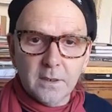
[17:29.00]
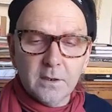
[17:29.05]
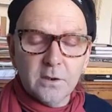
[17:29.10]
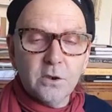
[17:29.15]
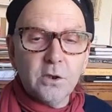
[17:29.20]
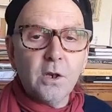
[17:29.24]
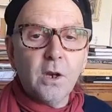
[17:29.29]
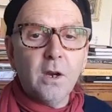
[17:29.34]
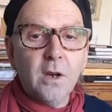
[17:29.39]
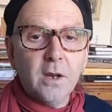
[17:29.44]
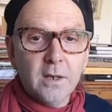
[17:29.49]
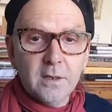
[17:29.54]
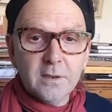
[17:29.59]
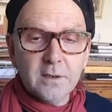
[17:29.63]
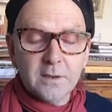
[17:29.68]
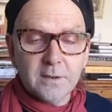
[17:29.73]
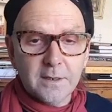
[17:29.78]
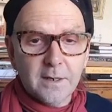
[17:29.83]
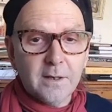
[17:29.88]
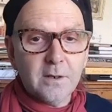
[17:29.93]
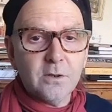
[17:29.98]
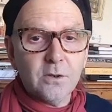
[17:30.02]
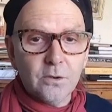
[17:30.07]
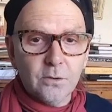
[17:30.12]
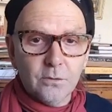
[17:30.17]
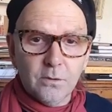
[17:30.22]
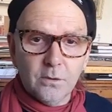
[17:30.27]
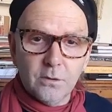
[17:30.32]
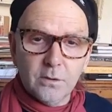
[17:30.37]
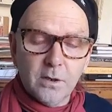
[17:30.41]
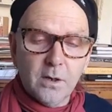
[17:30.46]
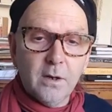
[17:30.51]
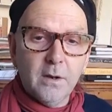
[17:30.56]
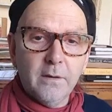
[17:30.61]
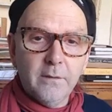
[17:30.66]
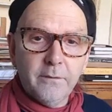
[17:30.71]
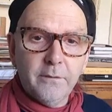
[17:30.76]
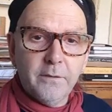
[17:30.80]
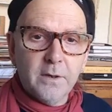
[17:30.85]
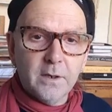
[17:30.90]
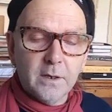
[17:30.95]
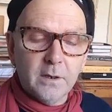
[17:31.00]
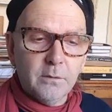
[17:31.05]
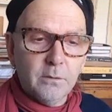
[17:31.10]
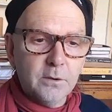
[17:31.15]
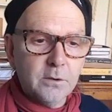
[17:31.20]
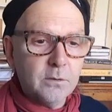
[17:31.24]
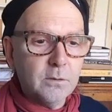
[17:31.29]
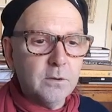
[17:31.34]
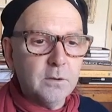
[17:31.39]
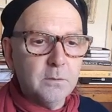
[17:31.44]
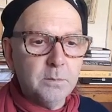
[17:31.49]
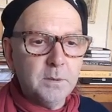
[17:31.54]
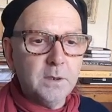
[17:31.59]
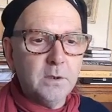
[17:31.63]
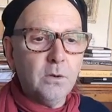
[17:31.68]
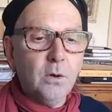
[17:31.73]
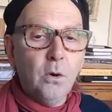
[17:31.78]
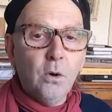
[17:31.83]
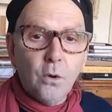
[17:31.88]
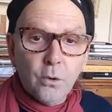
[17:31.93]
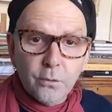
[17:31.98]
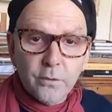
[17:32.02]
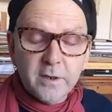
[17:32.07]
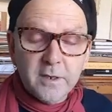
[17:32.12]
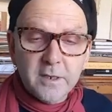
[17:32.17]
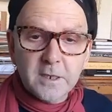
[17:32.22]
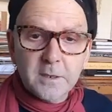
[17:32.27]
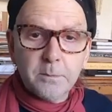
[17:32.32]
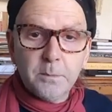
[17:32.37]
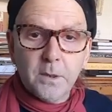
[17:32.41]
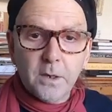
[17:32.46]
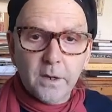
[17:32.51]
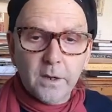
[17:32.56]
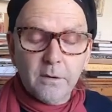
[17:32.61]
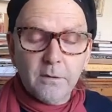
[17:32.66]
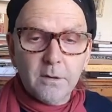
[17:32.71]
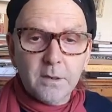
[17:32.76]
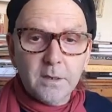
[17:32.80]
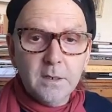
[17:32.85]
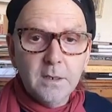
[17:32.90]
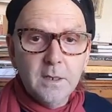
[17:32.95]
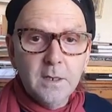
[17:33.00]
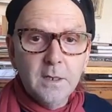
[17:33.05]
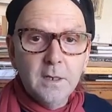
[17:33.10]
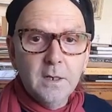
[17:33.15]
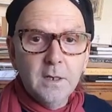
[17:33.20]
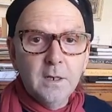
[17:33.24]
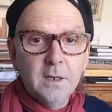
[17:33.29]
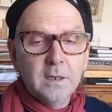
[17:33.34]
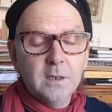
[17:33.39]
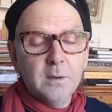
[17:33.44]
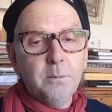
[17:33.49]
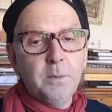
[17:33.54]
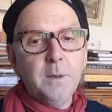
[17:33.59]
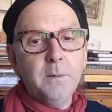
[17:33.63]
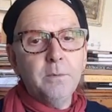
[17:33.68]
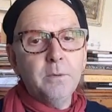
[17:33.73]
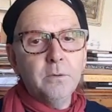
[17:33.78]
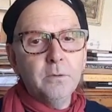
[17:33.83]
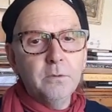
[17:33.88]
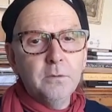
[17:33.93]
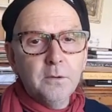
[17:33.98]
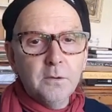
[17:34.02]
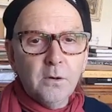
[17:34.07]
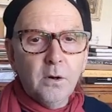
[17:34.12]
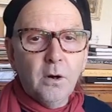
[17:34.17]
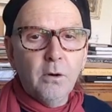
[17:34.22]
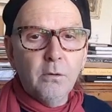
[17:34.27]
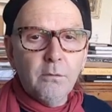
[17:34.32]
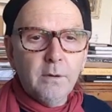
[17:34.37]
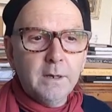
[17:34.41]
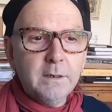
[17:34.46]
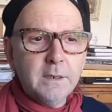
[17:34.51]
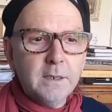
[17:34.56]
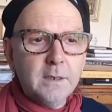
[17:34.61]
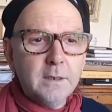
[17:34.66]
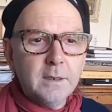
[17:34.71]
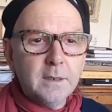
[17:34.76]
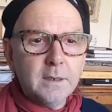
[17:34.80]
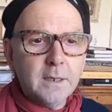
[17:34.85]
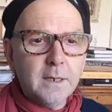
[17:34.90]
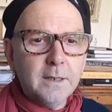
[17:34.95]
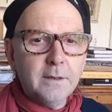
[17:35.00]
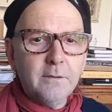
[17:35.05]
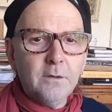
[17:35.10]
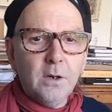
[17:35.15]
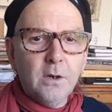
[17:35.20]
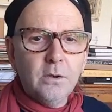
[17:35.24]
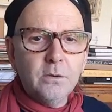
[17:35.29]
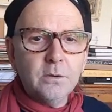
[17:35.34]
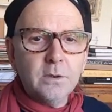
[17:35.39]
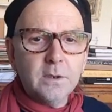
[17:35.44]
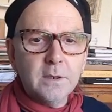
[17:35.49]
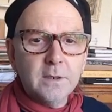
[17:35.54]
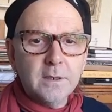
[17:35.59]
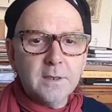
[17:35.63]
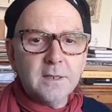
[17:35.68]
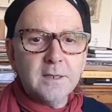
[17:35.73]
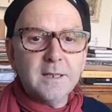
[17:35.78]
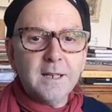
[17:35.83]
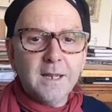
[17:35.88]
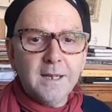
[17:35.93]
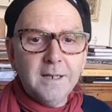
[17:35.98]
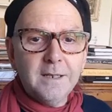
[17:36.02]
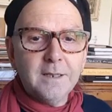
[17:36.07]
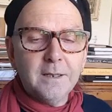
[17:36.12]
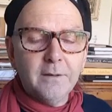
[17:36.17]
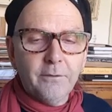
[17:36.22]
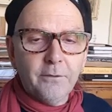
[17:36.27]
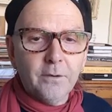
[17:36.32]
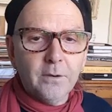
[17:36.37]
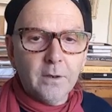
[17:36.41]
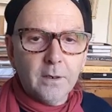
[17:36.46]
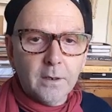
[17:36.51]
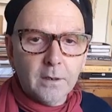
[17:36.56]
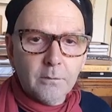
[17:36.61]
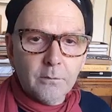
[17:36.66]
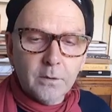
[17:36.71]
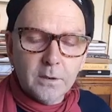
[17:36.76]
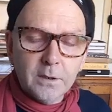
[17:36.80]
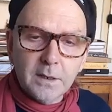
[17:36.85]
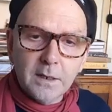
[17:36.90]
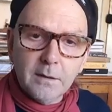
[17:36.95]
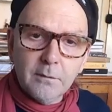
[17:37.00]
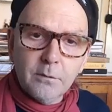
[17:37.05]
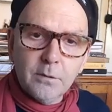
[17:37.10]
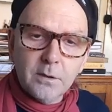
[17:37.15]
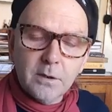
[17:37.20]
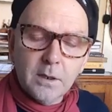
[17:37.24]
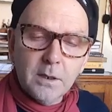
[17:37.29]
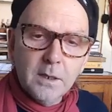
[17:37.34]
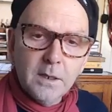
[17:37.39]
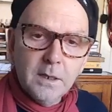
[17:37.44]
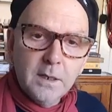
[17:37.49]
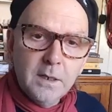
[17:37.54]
a giant statue, a giant figure, which would have been awe-inspiring to people who were already in a kind of altered state, if you like, when they were